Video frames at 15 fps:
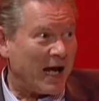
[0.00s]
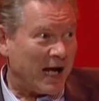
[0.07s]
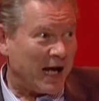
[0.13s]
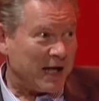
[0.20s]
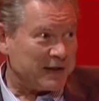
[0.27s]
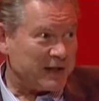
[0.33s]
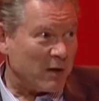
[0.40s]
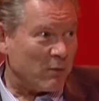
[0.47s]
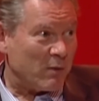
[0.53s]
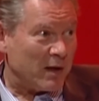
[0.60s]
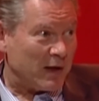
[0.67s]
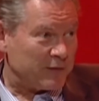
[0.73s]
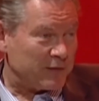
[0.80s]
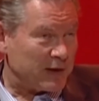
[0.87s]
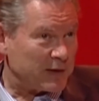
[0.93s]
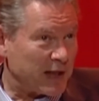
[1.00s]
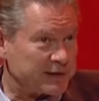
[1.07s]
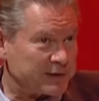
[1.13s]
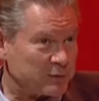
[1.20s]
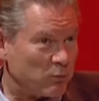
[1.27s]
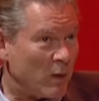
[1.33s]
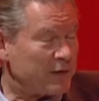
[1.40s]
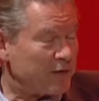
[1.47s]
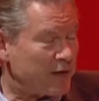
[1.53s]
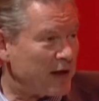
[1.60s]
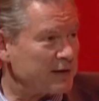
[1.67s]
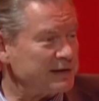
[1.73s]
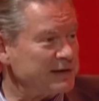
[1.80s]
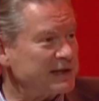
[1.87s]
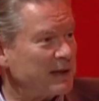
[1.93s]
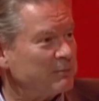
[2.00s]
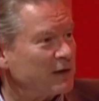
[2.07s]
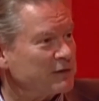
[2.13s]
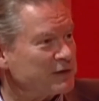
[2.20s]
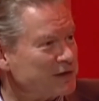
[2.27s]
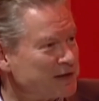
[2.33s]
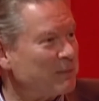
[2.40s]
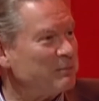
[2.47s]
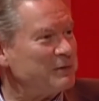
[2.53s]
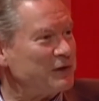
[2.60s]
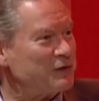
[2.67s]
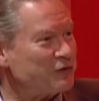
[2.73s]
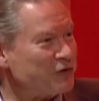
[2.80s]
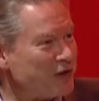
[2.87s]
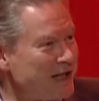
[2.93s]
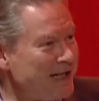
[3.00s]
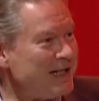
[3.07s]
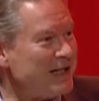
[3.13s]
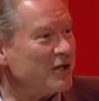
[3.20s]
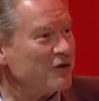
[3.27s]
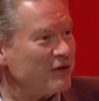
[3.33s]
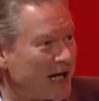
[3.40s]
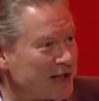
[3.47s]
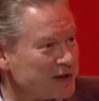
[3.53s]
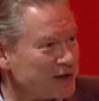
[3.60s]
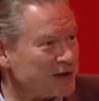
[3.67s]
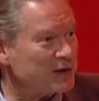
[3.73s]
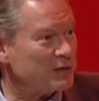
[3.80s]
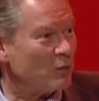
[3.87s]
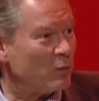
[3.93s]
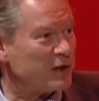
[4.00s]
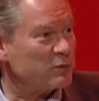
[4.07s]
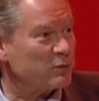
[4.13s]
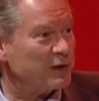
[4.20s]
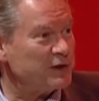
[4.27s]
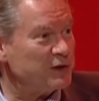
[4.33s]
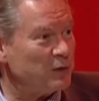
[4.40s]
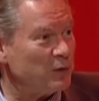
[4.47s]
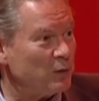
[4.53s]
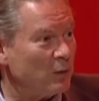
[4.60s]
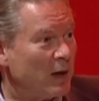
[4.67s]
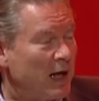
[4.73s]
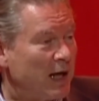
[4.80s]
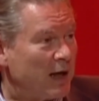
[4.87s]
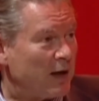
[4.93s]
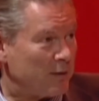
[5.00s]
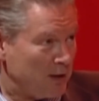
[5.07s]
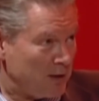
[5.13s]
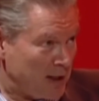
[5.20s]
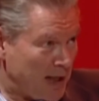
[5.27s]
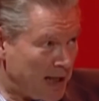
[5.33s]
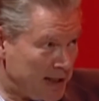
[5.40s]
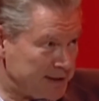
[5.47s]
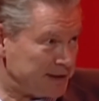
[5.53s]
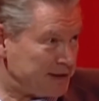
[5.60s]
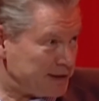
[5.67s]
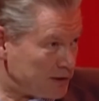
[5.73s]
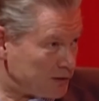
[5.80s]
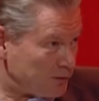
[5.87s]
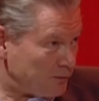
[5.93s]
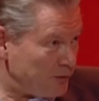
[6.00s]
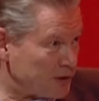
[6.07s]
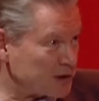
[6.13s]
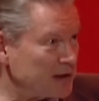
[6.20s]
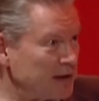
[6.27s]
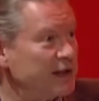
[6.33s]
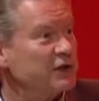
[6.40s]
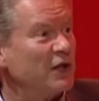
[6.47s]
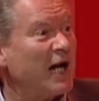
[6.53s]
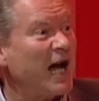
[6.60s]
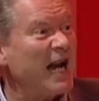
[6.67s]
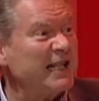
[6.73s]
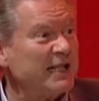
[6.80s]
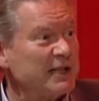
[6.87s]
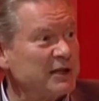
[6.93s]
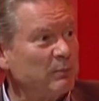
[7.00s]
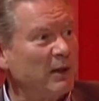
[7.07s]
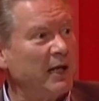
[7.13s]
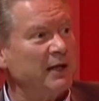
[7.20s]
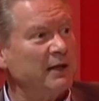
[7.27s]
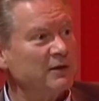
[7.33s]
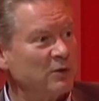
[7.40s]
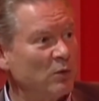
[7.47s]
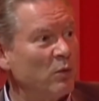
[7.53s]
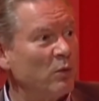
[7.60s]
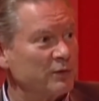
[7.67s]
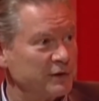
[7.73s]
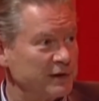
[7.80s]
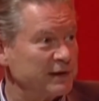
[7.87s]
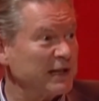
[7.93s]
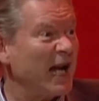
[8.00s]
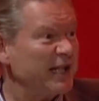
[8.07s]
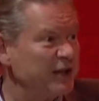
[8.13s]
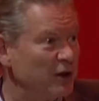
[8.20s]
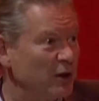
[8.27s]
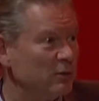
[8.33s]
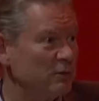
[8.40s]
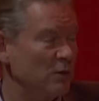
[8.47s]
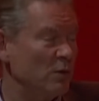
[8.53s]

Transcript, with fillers: and they were that's 1,773 crashes which were due as it says officially, to unexplained causes, unknown